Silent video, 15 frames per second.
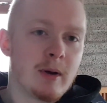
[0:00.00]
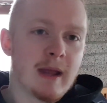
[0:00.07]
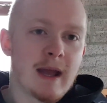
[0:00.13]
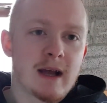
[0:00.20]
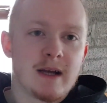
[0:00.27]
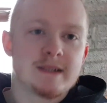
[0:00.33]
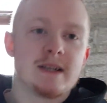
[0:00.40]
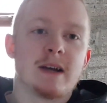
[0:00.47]
yeah,
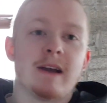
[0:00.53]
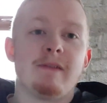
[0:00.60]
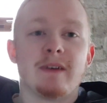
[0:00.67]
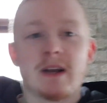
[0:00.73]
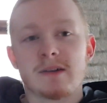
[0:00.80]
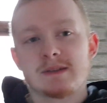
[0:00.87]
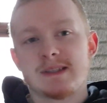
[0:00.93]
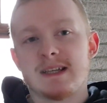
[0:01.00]
guys, if I
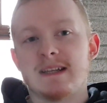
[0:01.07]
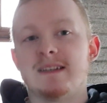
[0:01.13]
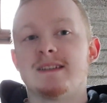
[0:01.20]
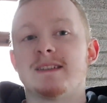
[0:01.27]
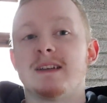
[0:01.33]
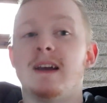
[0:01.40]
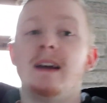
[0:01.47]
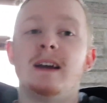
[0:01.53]
don't see you,
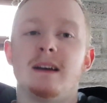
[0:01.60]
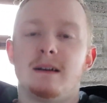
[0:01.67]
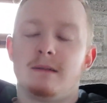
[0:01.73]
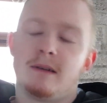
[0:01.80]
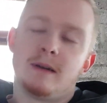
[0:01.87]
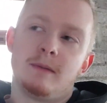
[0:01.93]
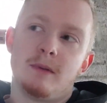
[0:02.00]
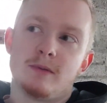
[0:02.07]

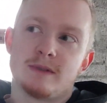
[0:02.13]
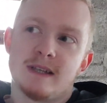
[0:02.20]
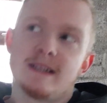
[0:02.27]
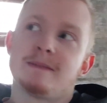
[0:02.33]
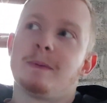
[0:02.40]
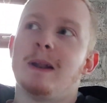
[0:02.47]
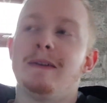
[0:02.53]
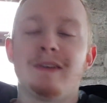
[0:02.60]
well, I won't see you,
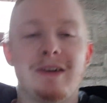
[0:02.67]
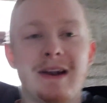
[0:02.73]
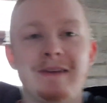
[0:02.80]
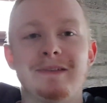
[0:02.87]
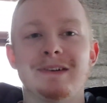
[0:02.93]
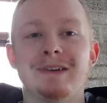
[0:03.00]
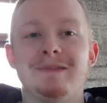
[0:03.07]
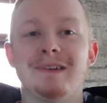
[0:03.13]
but if I don't have
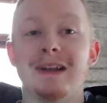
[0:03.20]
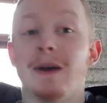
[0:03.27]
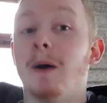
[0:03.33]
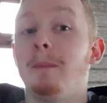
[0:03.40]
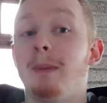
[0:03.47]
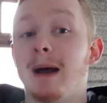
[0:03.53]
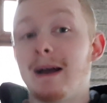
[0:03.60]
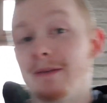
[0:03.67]
another video up,
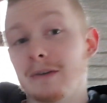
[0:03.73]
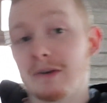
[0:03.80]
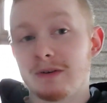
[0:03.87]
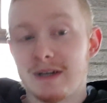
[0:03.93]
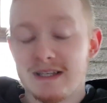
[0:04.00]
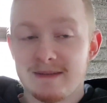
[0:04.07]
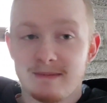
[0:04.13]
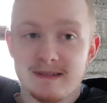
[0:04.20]
have a good
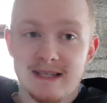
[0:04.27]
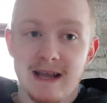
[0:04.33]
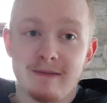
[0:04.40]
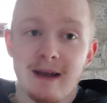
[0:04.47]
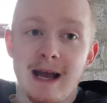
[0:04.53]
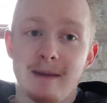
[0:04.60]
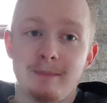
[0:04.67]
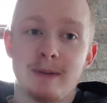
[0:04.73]
Christmas. Have a
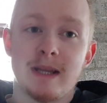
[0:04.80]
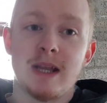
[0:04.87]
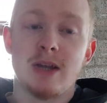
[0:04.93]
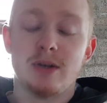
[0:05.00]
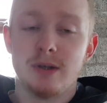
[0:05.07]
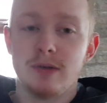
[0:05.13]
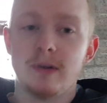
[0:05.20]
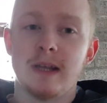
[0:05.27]
happy
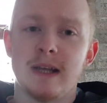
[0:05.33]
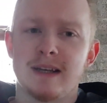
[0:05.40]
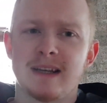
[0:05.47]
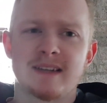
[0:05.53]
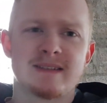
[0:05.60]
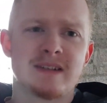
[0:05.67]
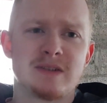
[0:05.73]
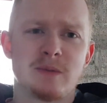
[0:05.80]
New Year. I think
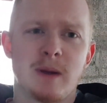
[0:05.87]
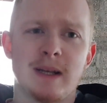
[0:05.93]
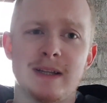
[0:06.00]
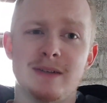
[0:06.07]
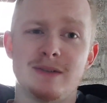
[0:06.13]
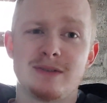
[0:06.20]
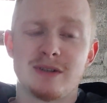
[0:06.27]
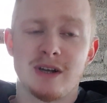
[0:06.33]
it's the
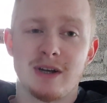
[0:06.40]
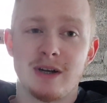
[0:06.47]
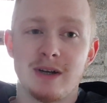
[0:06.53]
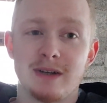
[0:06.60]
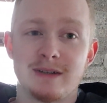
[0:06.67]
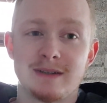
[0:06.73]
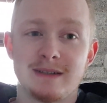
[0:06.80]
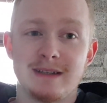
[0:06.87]

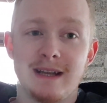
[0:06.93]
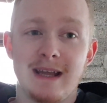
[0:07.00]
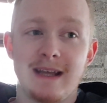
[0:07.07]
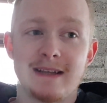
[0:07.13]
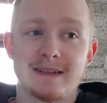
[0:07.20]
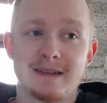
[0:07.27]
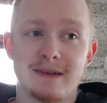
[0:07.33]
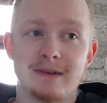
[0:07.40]
23rd today,
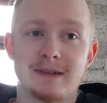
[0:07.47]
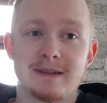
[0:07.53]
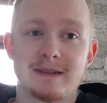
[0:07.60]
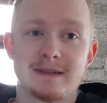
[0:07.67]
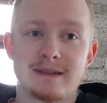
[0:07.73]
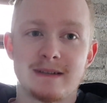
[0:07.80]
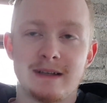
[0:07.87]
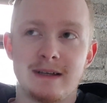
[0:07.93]
so
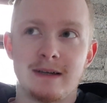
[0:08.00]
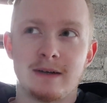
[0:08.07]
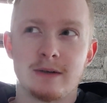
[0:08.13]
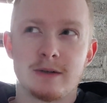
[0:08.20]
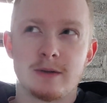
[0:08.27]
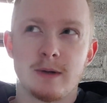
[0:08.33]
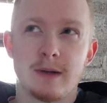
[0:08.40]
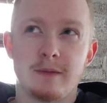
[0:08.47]
it's
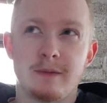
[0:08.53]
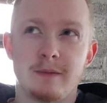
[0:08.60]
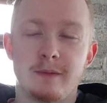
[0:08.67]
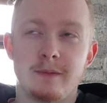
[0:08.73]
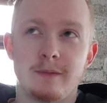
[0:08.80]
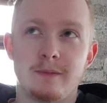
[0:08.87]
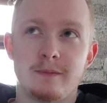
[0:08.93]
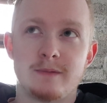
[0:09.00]

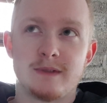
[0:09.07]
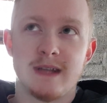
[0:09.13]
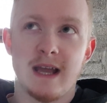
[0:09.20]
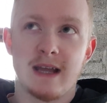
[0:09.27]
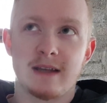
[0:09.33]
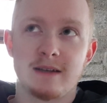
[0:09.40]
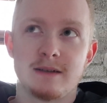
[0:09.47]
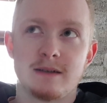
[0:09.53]

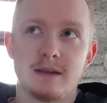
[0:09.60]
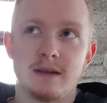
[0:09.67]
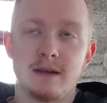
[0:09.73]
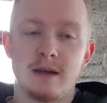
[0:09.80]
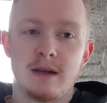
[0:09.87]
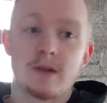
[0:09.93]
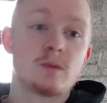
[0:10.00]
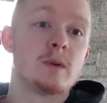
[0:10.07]
22nd.
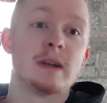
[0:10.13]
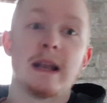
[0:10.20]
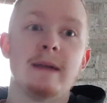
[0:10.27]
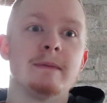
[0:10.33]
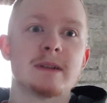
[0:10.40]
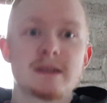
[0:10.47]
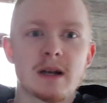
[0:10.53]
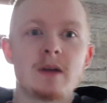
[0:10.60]
One of them,
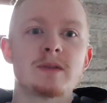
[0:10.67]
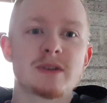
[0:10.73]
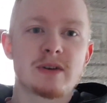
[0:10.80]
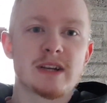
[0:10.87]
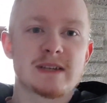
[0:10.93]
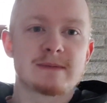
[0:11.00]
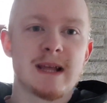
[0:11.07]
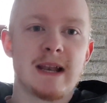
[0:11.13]
it's close to
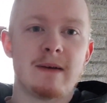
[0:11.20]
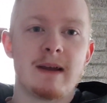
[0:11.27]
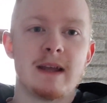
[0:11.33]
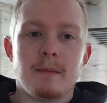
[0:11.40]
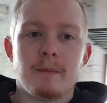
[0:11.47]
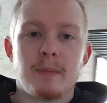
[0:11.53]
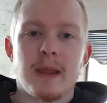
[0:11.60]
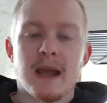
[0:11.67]
Christmas anyway.
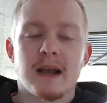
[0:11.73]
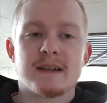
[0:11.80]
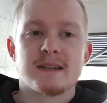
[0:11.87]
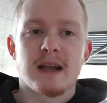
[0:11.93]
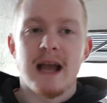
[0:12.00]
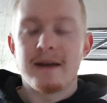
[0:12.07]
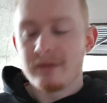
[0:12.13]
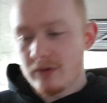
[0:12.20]
But yeah, guys,
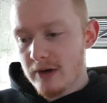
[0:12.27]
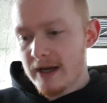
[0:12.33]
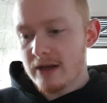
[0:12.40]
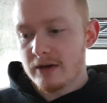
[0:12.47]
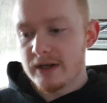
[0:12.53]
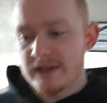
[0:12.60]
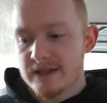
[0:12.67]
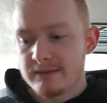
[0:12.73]
have a great
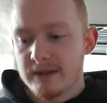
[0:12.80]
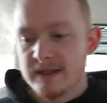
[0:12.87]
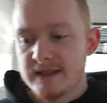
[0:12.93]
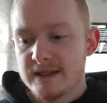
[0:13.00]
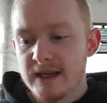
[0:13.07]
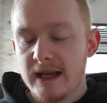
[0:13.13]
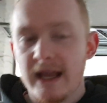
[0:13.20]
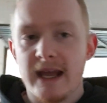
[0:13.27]

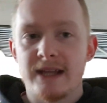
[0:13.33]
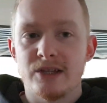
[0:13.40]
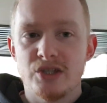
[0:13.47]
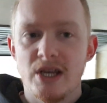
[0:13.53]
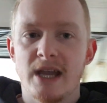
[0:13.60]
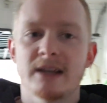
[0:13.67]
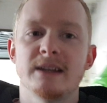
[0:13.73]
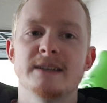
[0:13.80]
Christmas. Again,
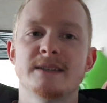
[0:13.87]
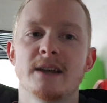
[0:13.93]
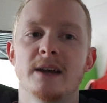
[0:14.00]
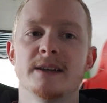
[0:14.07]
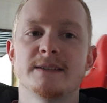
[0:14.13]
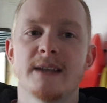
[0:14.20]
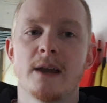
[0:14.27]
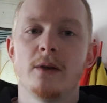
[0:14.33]
check these
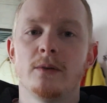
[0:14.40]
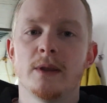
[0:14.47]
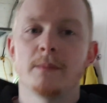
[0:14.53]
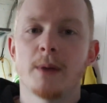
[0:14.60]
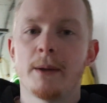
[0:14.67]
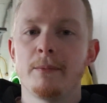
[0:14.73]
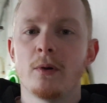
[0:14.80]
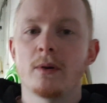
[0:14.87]
guys out. You
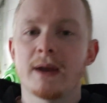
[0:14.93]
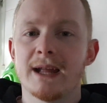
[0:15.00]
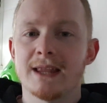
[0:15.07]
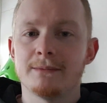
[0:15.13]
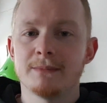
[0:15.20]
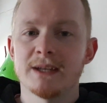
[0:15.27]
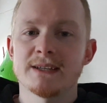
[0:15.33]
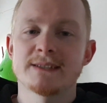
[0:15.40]
probably won't get
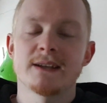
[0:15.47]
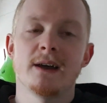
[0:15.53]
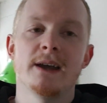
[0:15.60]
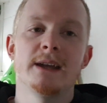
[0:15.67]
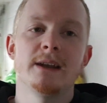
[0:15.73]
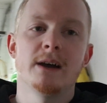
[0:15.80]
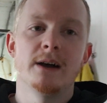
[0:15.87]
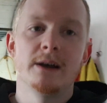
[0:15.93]
them this
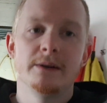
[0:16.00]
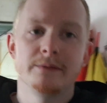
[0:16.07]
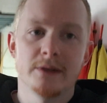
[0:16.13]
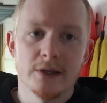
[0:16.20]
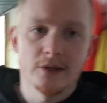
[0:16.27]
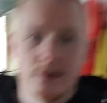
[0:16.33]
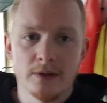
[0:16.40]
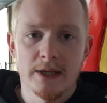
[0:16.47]
side of the
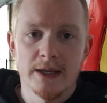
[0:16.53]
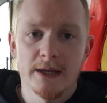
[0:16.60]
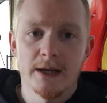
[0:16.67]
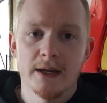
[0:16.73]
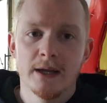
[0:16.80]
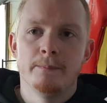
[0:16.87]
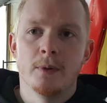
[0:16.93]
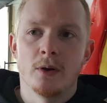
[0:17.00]
new year,
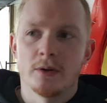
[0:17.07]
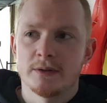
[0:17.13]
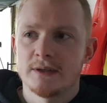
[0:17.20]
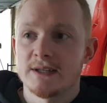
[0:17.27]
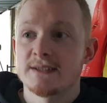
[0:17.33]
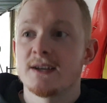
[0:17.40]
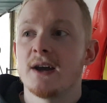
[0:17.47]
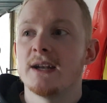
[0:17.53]
or
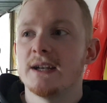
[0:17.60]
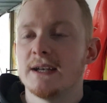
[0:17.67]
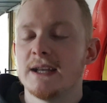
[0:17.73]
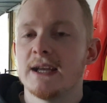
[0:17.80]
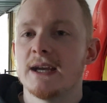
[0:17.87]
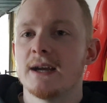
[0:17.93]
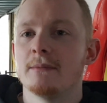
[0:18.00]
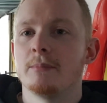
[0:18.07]
this side of the
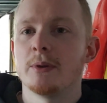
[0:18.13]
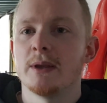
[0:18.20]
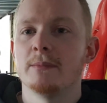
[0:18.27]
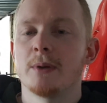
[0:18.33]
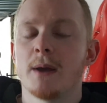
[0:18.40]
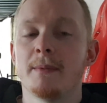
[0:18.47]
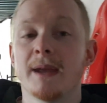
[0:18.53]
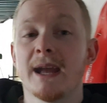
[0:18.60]
year, but you'll
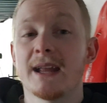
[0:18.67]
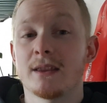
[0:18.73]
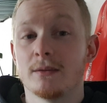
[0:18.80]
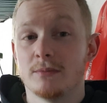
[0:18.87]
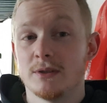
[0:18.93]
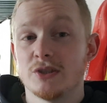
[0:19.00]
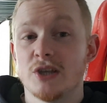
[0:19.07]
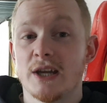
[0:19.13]
probably get them
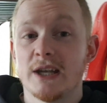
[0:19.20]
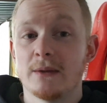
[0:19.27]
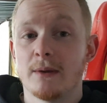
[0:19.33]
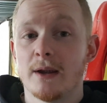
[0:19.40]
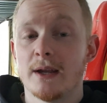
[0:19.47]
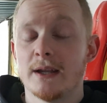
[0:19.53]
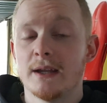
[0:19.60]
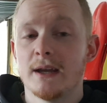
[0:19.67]
in
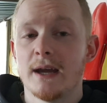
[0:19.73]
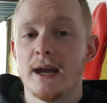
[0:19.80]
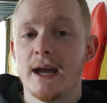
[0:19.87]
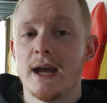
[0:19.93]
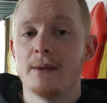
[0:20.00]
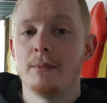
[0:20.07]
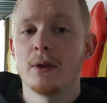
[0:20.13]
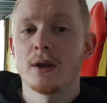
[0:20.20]
January.
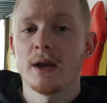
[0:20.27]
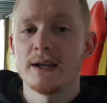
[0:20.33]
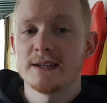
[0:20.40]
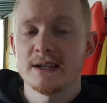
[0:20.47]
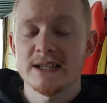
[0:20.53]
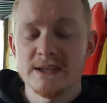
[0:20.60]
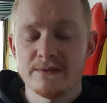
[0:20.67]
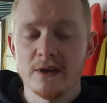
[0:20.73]
But look, guys,
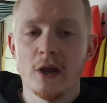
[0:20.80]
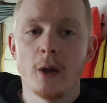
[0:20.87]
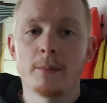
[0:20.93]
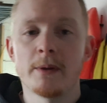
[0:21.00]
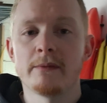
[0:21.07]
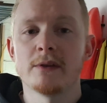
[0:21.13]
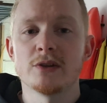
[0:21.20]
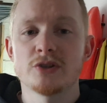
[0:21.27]
that's the video. Hope
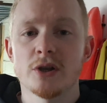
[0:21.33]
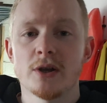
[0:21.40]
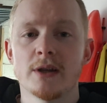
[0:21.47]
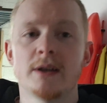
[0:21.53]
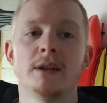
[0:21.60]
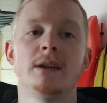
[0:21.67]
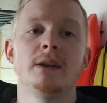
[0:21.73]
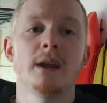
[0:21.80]
you've enjoyed.
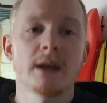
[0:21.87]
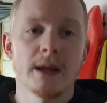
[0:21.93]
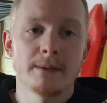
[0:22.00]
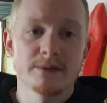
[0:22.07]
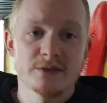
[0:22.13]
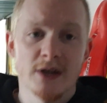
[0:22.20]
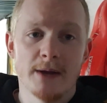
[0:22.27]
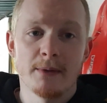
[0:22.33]
Like,
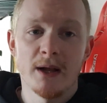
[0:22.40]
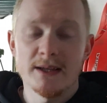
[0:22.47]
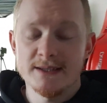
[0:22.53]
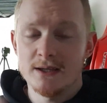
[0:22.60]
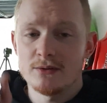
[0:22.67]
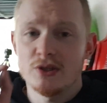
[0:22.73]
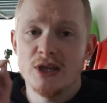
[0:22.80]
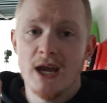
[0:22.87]
comment, subscribe.
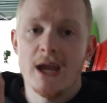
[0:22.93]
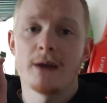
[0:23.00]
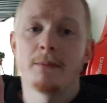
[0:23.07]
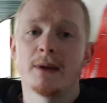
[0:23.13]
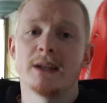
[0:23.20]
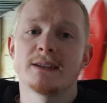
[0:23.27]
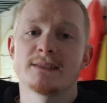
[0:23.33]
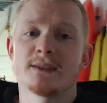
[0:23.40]
Also, check out
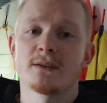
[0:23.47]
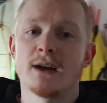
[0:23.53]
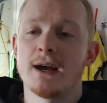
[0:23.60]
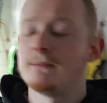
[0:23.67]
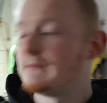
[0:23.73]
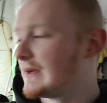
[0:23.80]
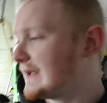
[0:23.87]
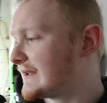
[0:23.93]
my
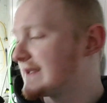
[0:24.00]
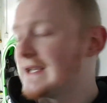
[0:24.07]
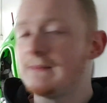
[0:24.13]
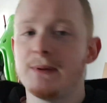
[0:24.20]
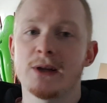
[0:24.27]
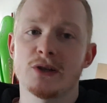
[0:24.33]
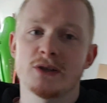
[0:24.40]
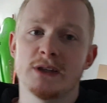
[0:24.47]
Instagram, and you'll see a
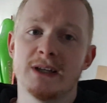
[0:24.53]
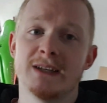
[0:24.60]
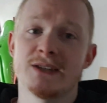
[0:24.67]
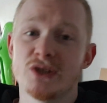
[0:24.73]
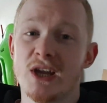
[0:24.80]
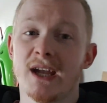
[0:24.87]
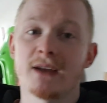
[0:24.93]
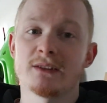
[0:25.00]
picture of these. Check out